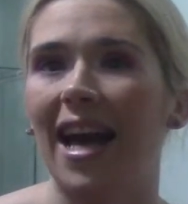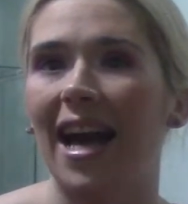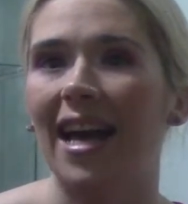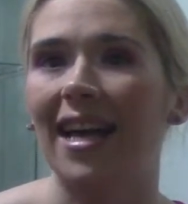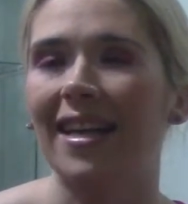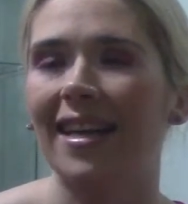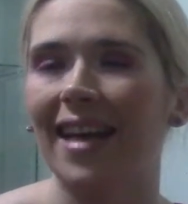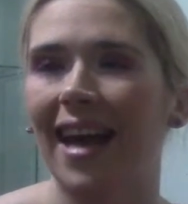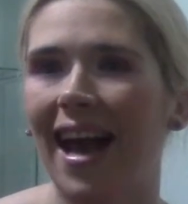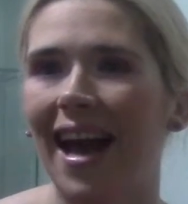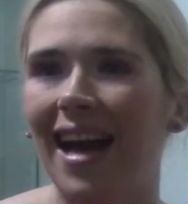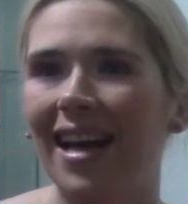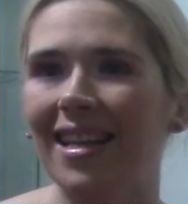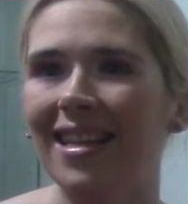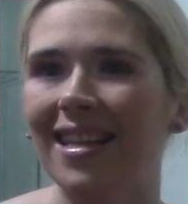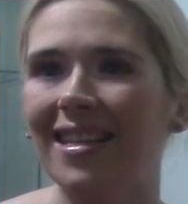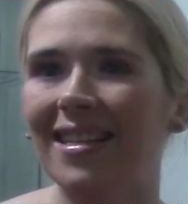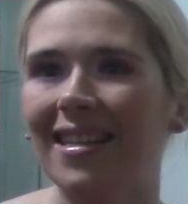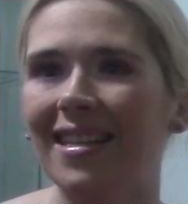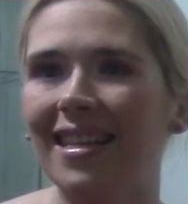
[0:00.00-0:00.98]
I
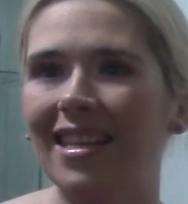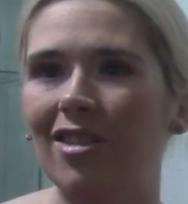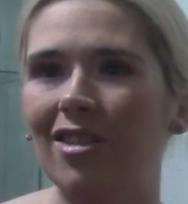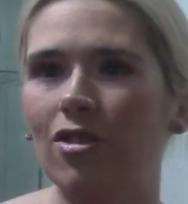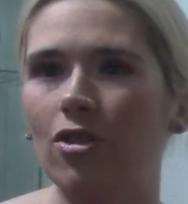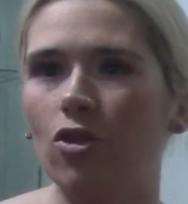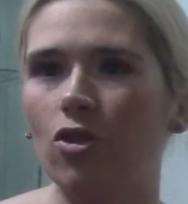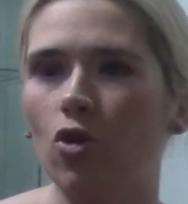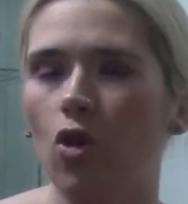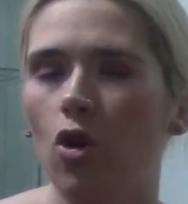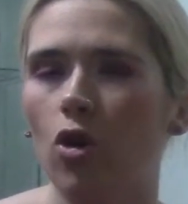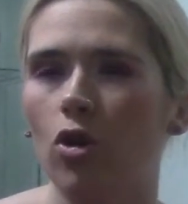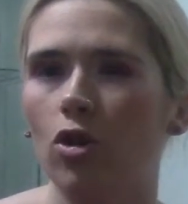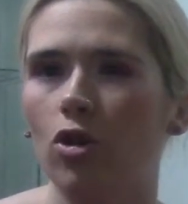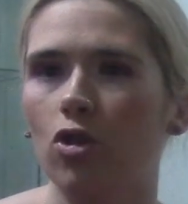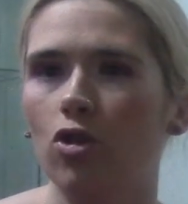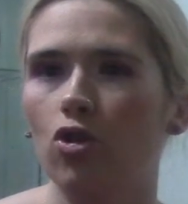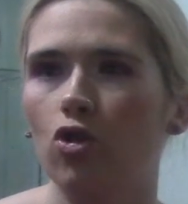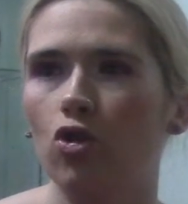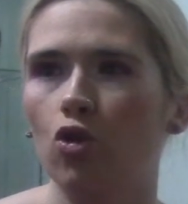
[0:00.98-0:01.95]
can't taste the
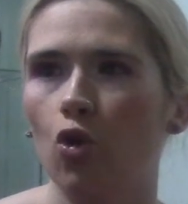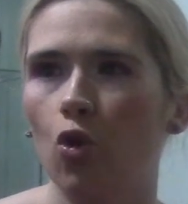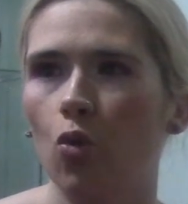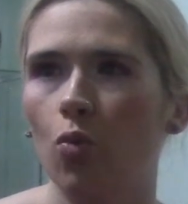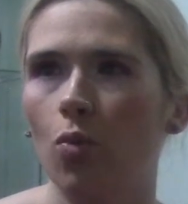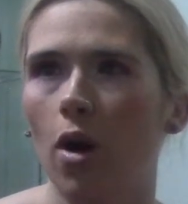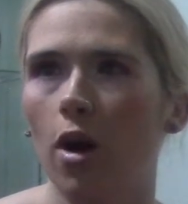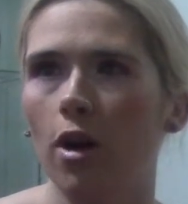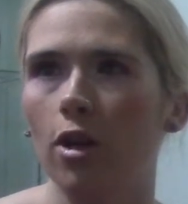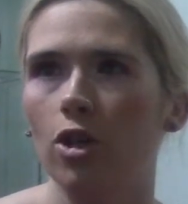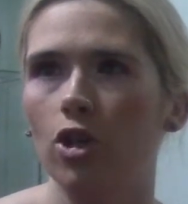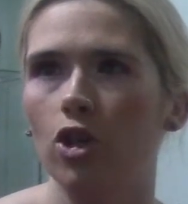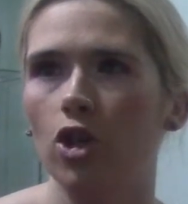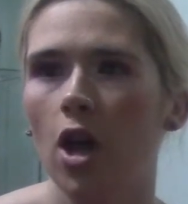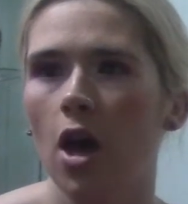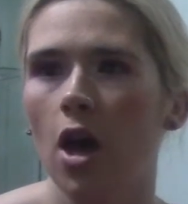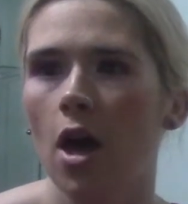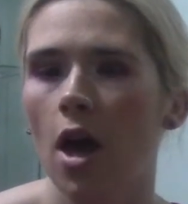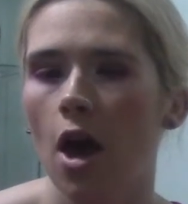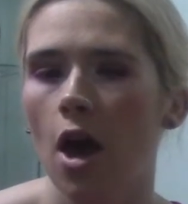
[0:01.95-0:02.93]
chocolate so much,
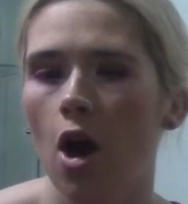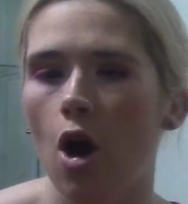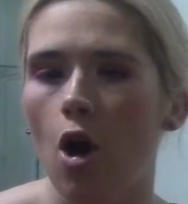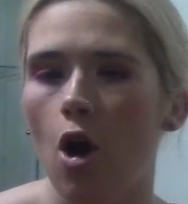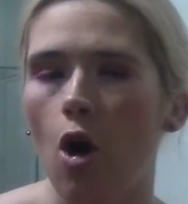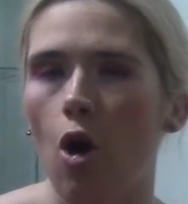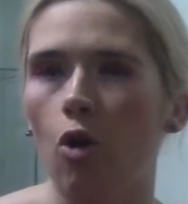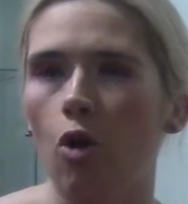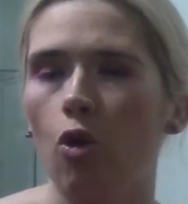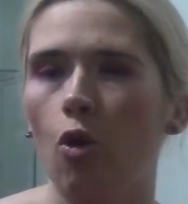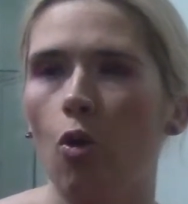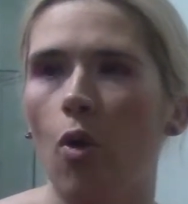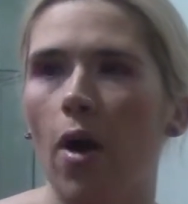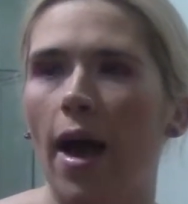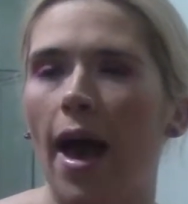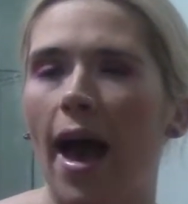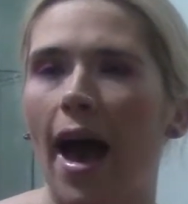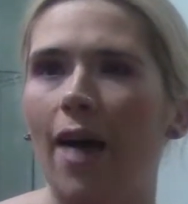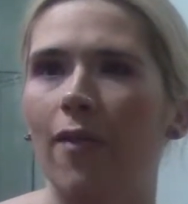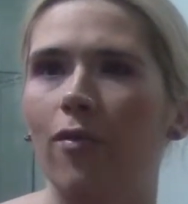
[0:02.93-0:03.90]
although I
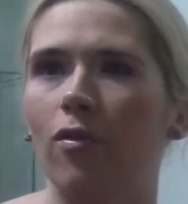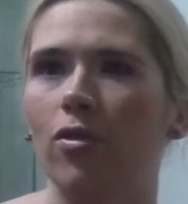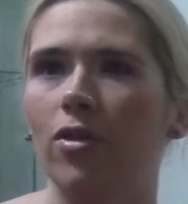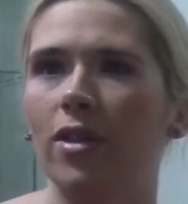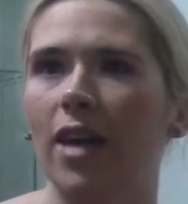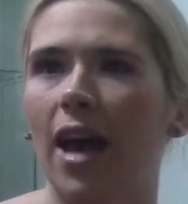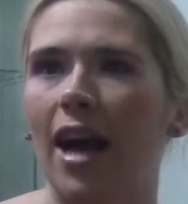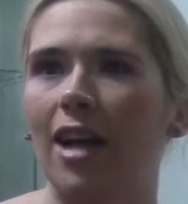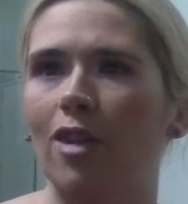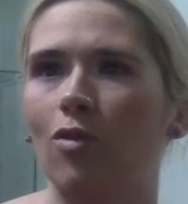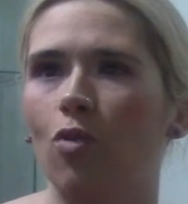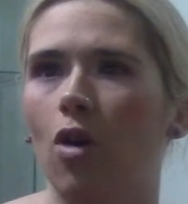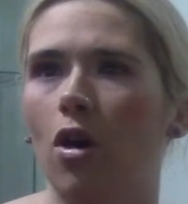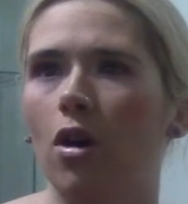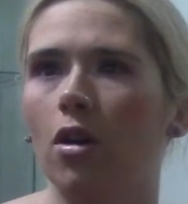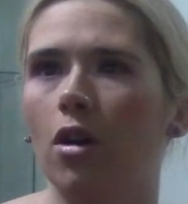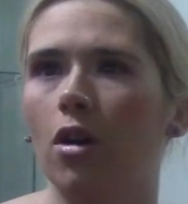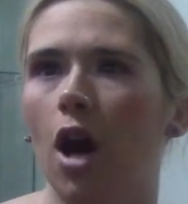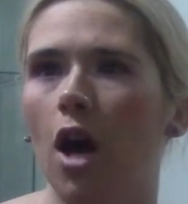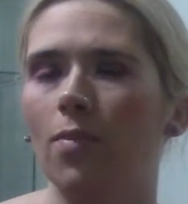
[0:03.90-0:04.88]
have only had
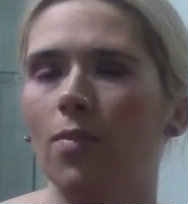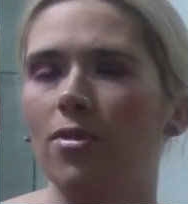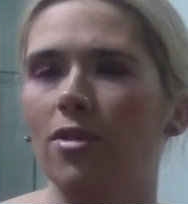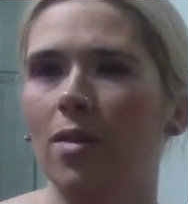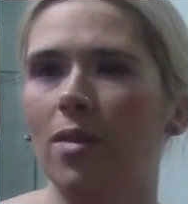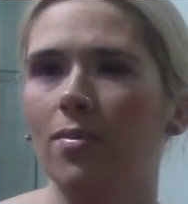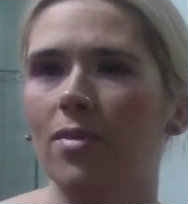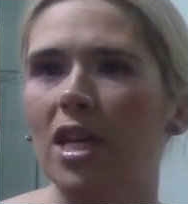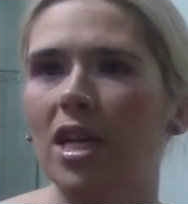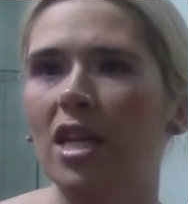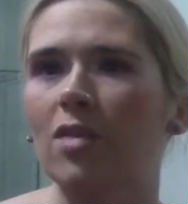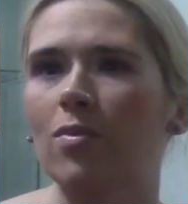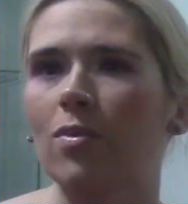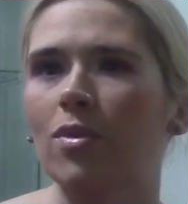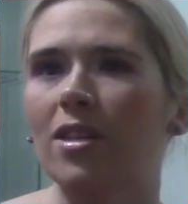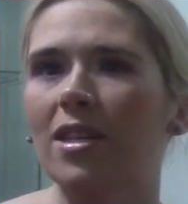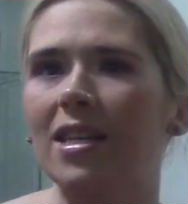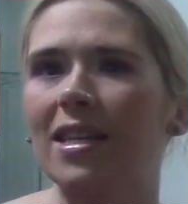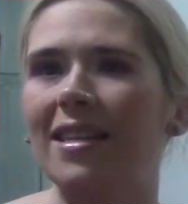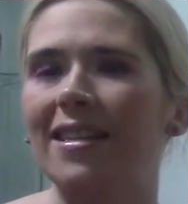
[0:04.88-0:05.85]
one cup sometimes with
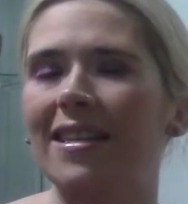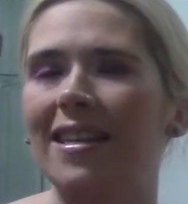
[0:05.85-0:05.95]
teas.